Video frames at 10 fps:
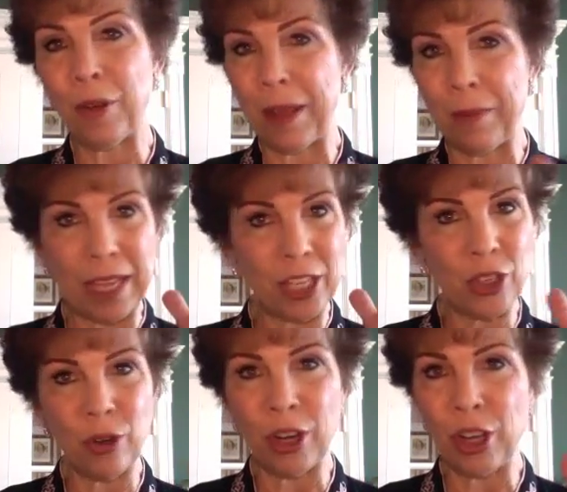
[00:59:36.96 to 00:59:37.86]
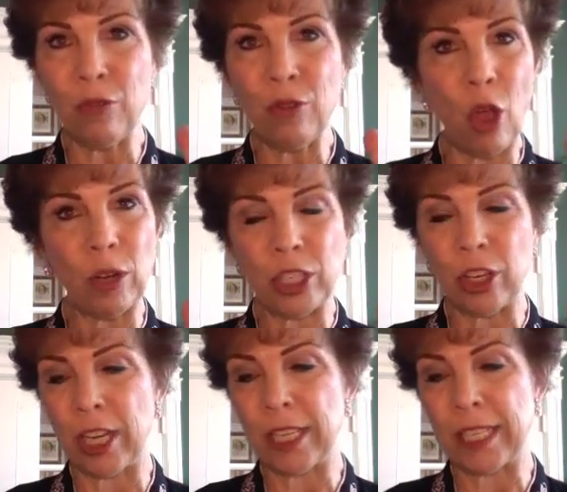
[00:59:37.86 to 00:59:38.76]
Make sure you know what
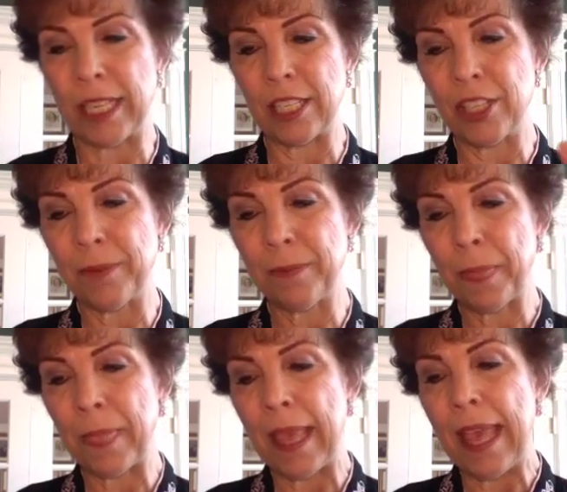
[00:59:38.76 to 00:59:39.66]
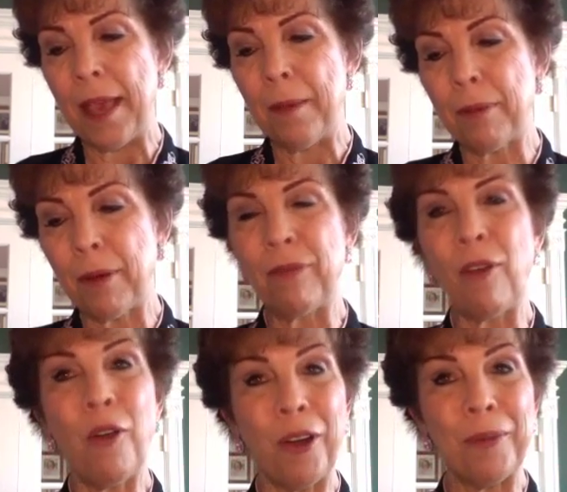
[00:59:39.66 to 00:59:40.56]
you're going to teach.
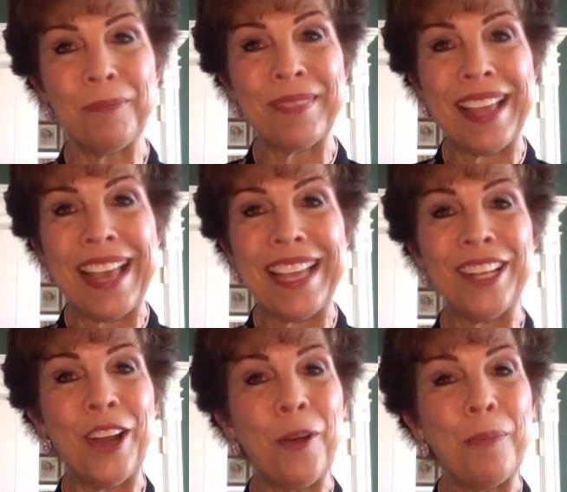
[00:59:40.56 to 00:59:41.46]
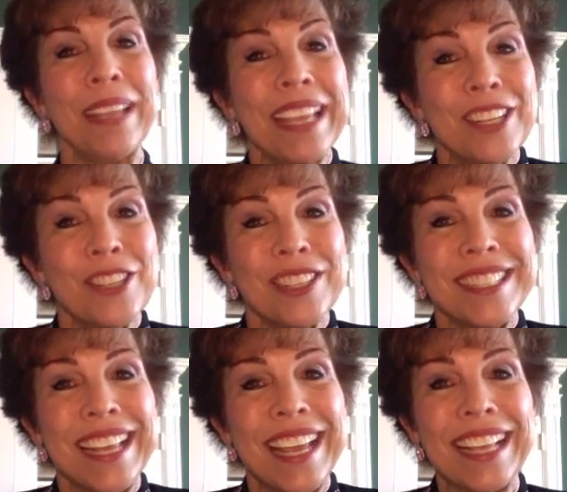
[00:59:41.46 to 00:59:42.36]
Perform. Be
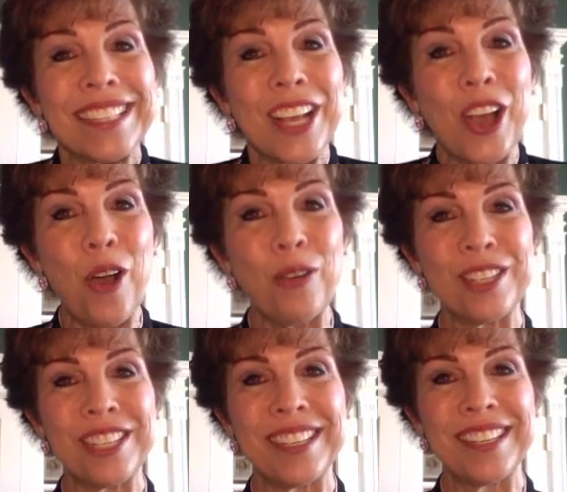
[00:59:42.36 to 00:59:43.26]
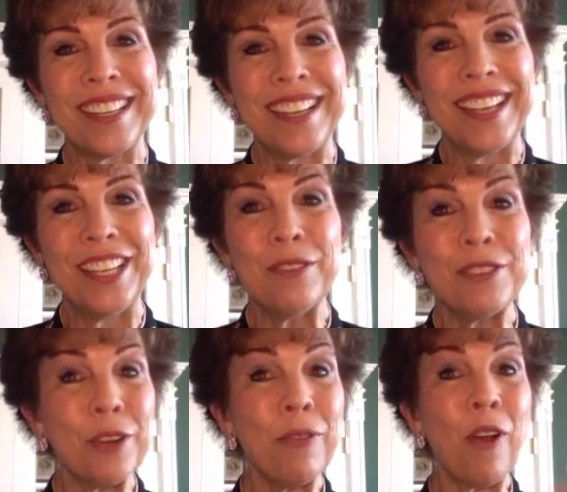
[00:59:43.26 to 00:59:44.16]
interesting as a coach. Use
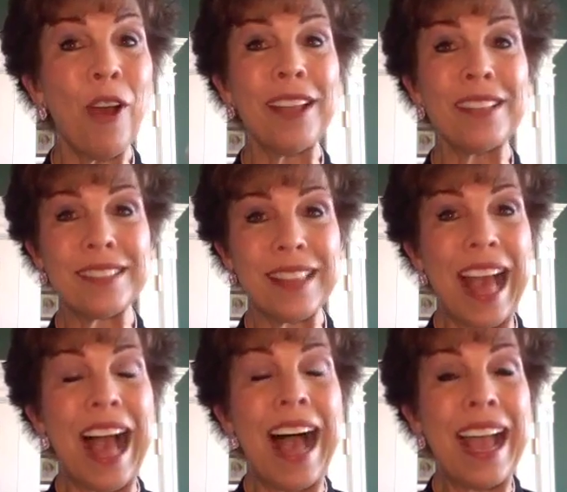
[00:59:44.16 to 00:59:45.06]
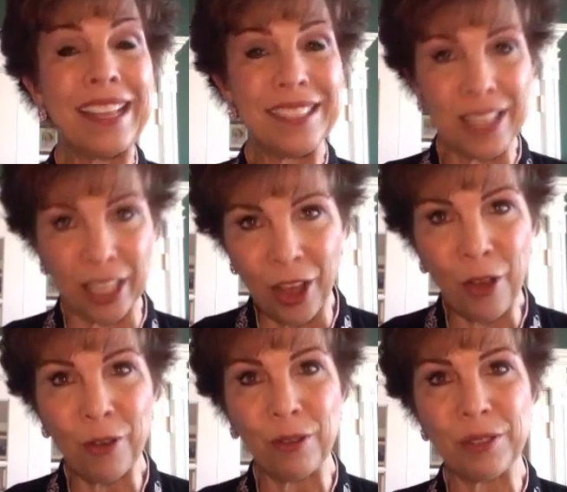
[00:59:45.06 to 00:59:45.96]
your voice, the highs, the
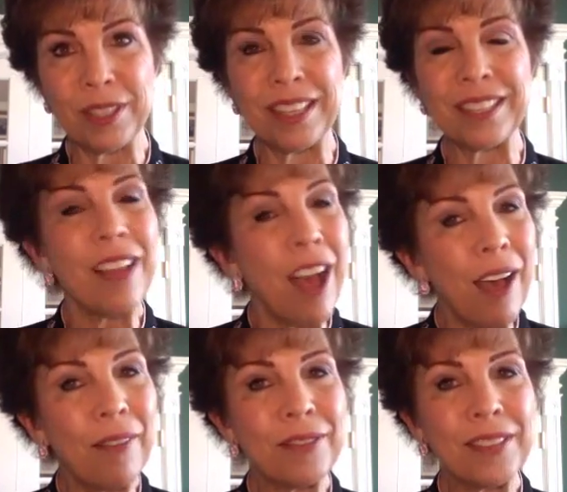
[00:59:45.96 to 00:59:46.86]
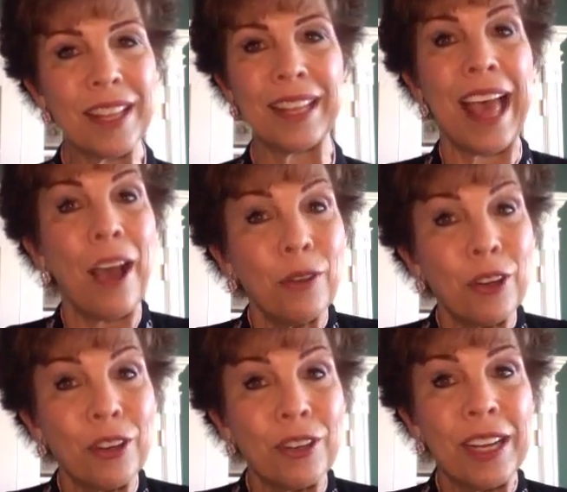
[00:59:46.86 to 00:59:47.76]
lows, the softs, the
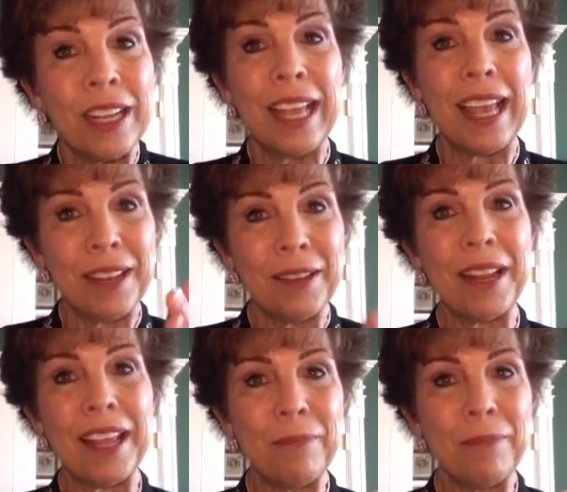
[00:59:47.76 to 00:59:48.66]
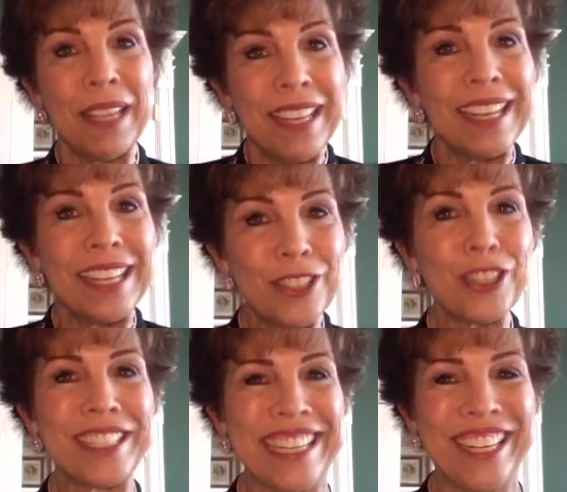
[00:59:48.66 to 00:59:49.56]
louder, and be an
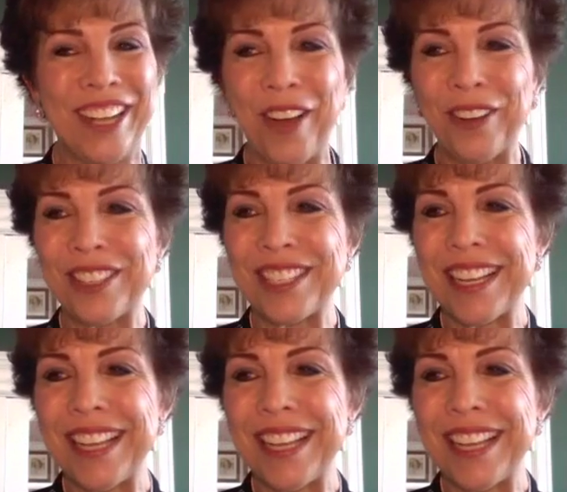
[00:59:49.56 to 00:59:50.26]
interesting coach.